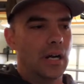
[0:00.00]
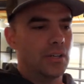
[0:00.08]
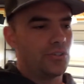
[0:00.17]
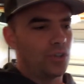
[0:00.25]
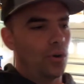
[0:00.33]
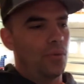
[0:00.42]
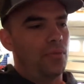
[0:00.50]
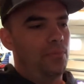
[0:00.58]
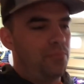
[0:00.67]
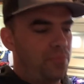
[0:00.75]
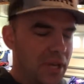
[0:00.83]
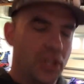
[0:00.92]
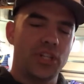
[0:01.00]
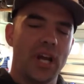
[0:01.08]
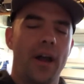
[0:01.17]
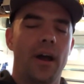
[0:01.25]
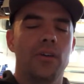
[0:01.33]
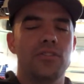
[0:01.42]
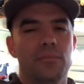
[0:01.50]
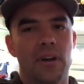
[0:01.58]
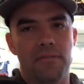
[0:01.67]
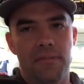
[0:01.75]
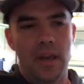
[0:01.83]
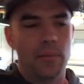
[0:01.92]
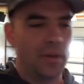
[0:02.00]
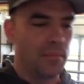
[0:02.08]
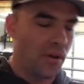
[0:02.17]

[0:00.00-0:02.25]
So big shout out to my family,